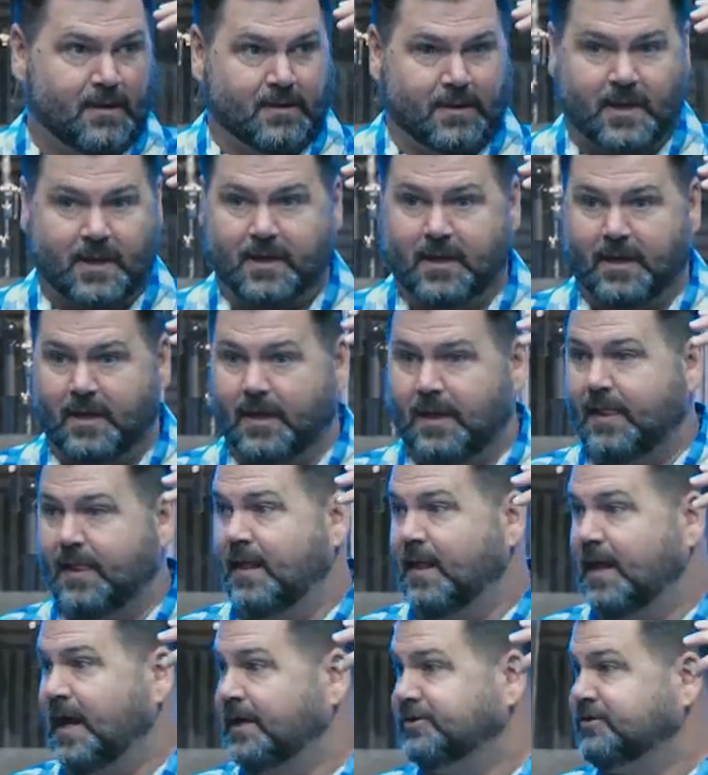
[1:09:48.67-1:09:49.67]
Okay?
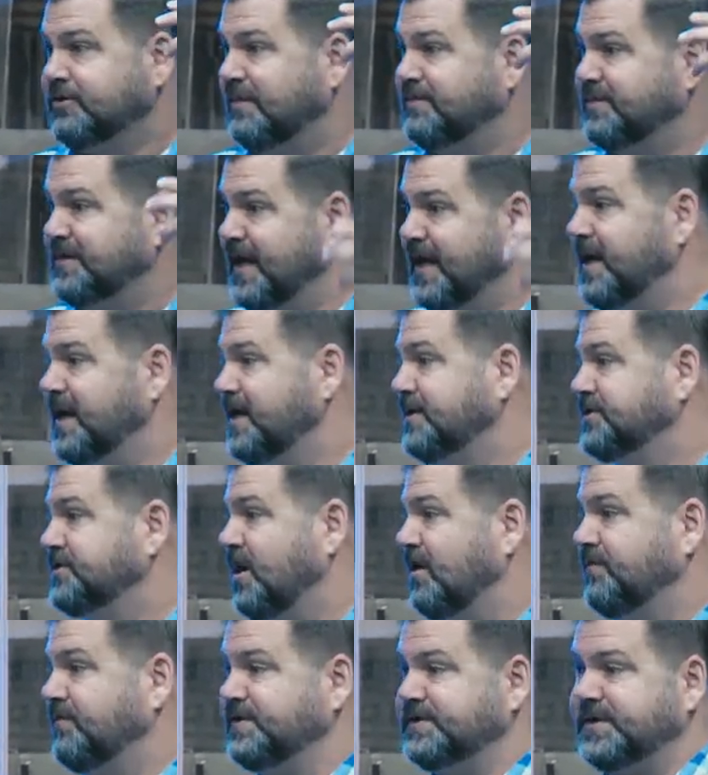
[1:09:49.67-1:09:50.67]
I dropped dead in his
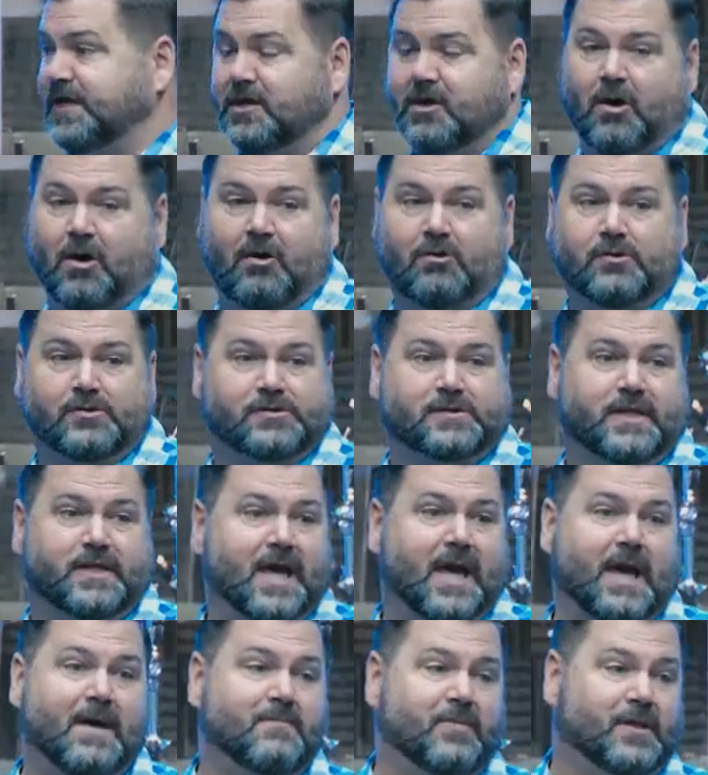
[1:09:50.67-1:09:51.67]
office. He calls
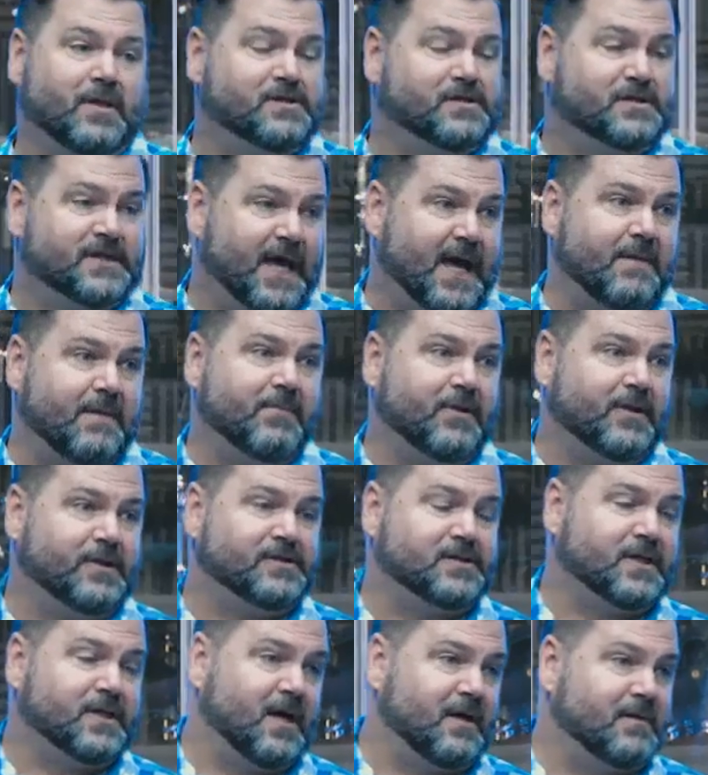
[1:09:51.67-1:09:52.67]
the ambulance. The
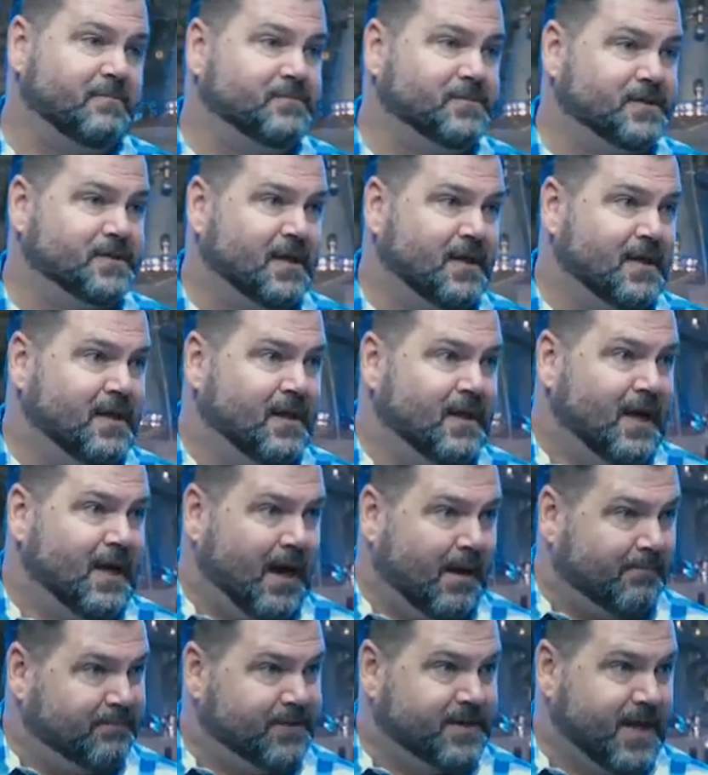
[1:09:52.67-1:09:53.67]
ambulance comes.
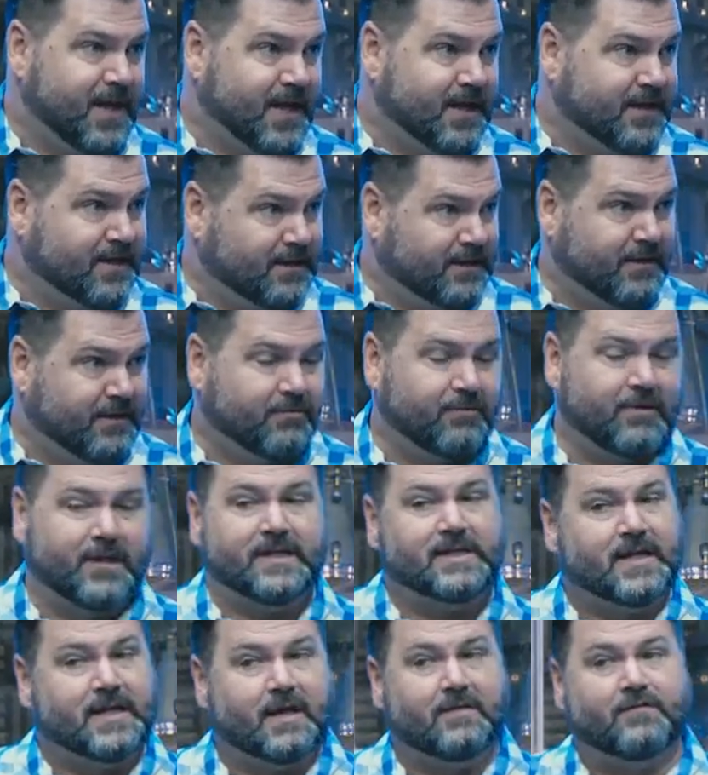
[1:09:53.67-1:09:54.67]
I'm dead,
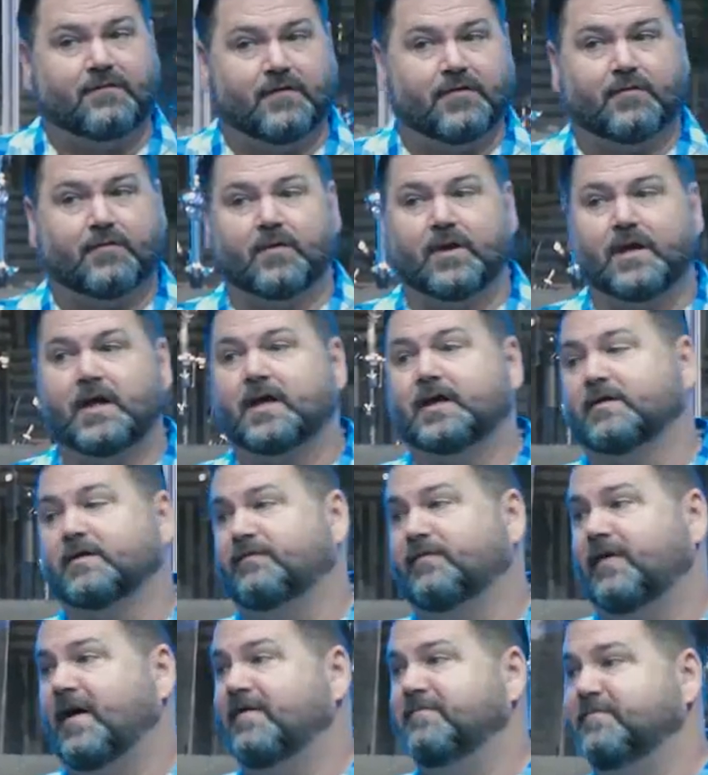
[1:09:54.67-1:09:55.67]
literally dead for three to
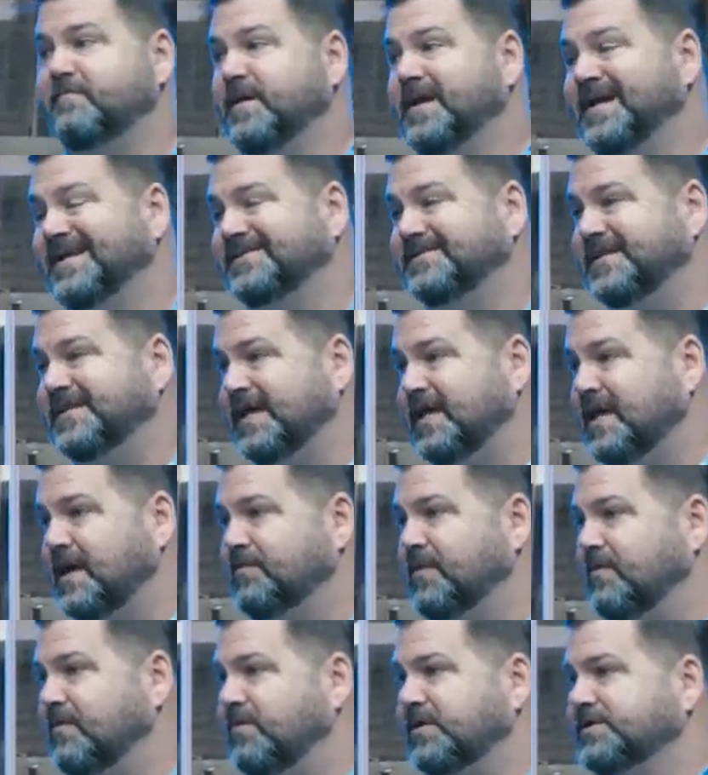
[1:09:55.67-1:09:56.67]
five minutes. They
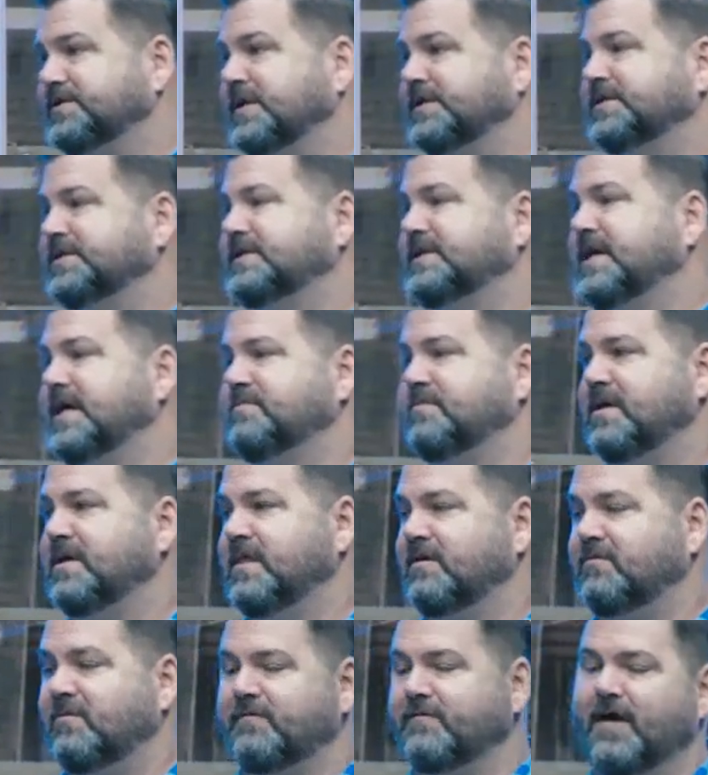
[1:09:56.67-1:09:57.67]
come, they resuscitate me,
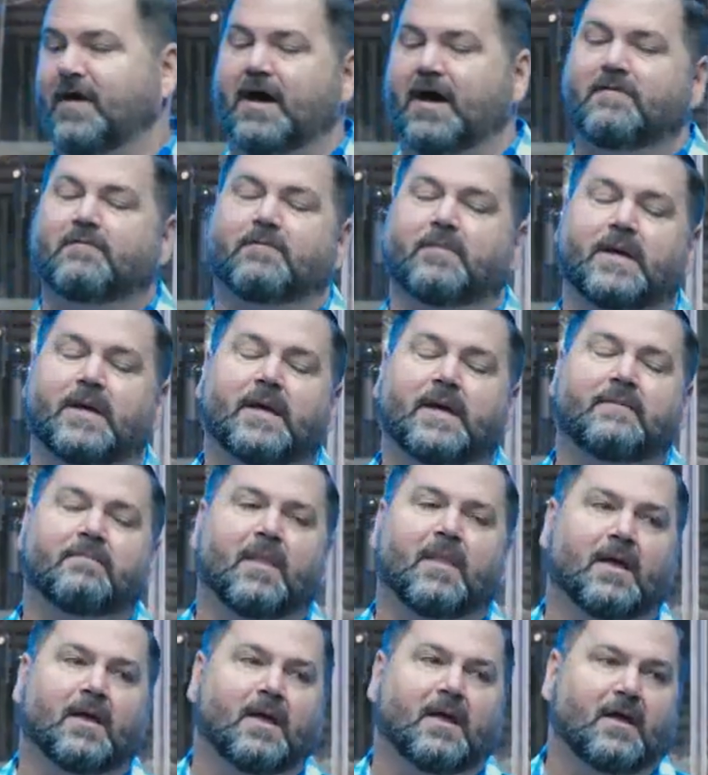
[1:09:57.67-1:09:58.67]
they revive me,
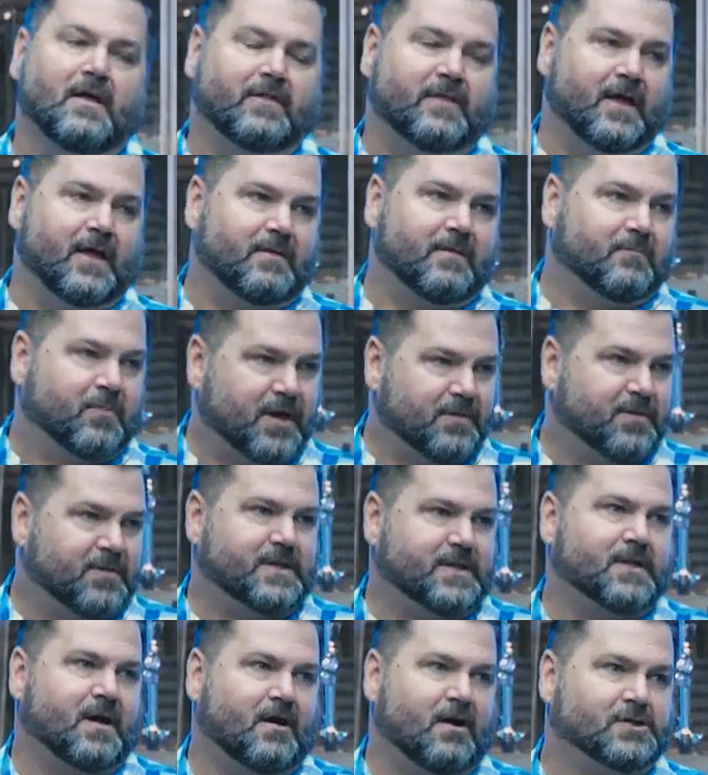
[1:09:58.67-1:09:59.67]
they bring me
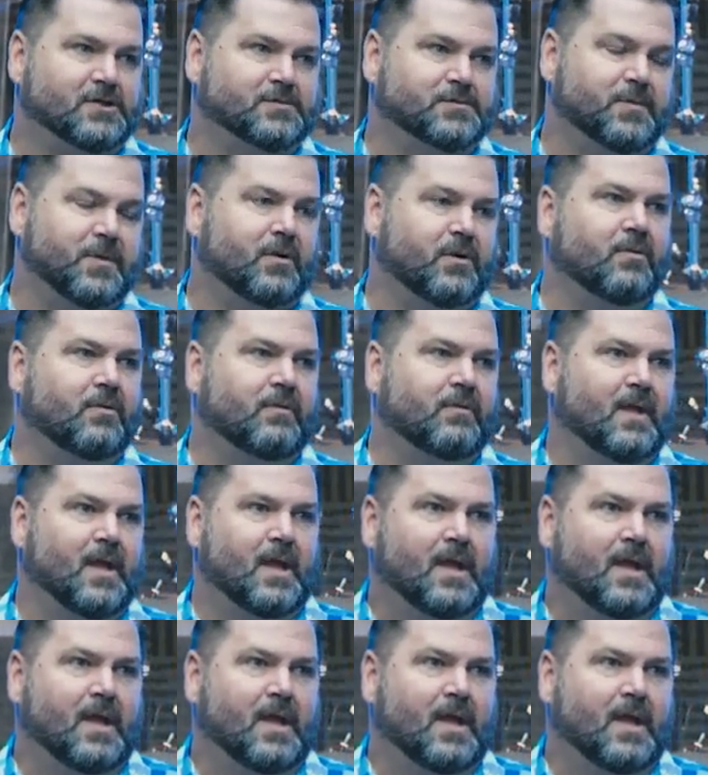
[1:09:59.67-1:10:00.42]
to hospital.